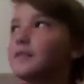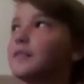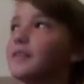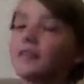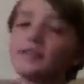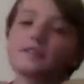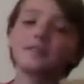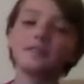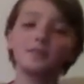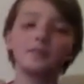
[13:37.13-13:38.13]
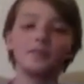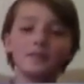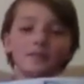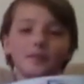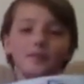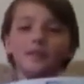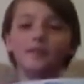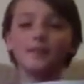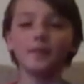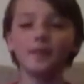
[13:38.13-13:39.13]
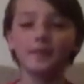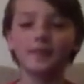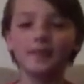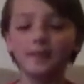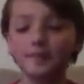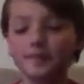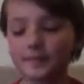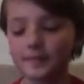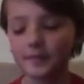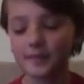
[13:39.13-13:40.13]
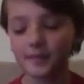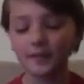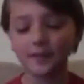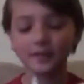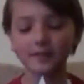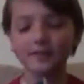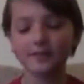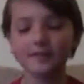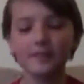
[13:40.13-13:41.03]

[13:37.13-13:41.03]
learn cool stuff about them, the cars,